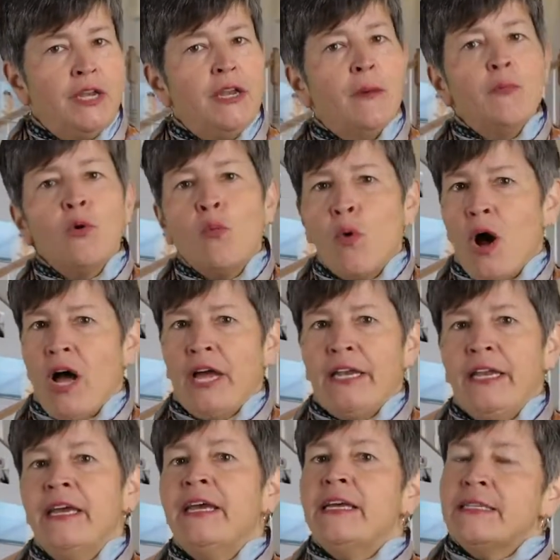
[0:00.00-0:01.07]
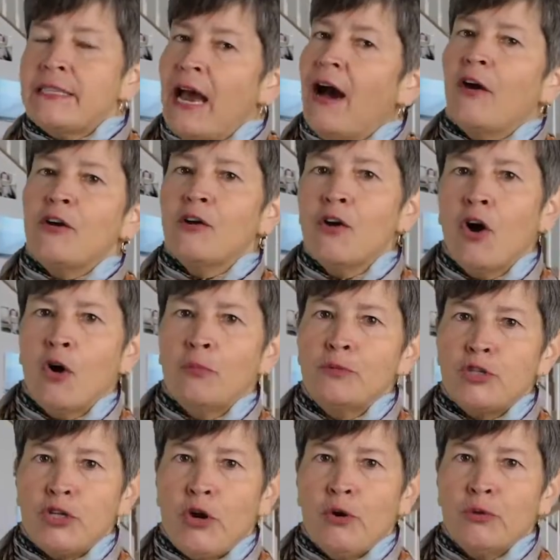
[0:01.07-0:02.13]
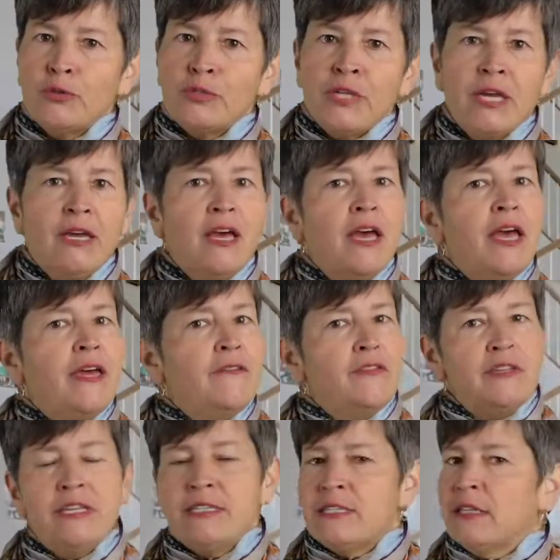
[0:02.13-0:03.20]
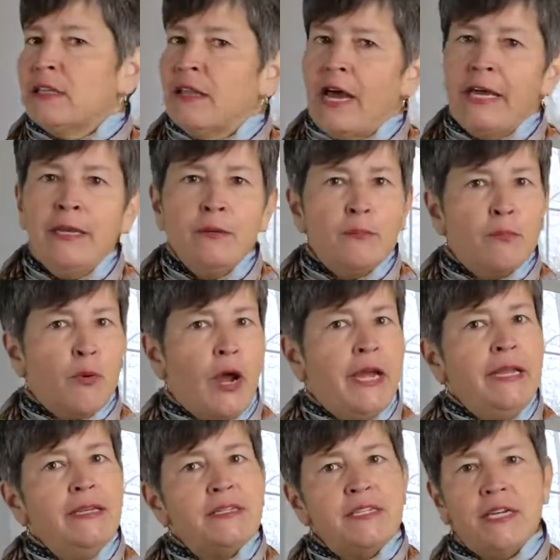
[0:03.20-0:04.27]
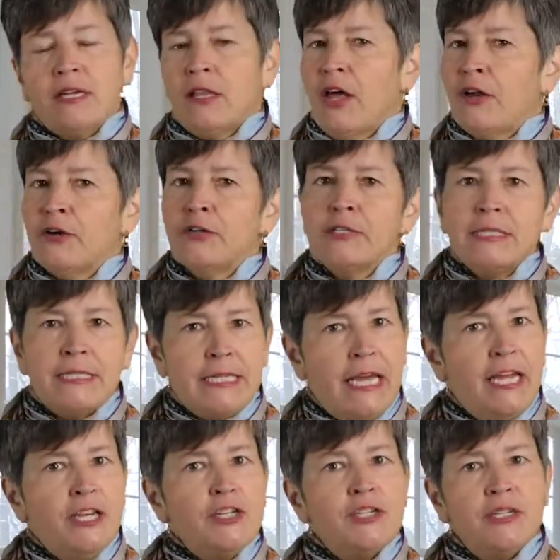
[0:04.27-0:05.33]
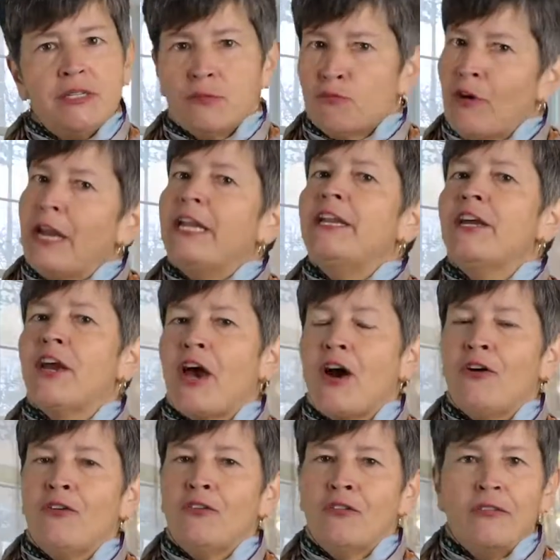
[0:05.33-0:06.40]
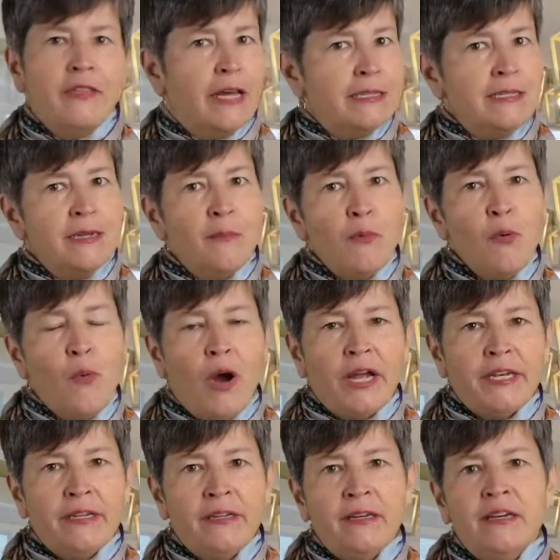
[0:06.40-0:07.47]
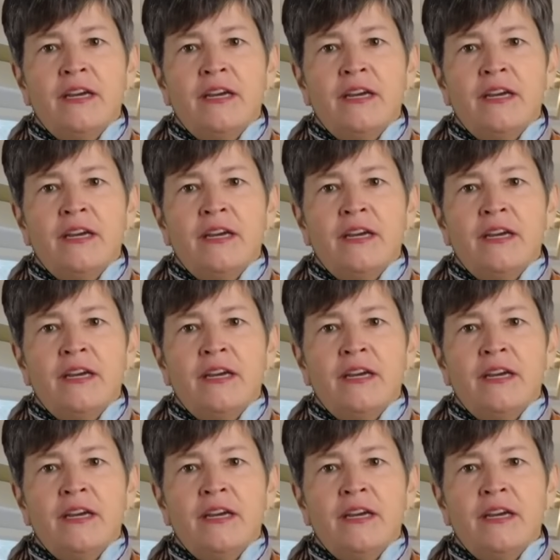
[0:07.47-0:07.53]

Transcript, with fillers: Number one is how your home shows. If, is it light, bright, decluttered, staged, ready to go? That's number one.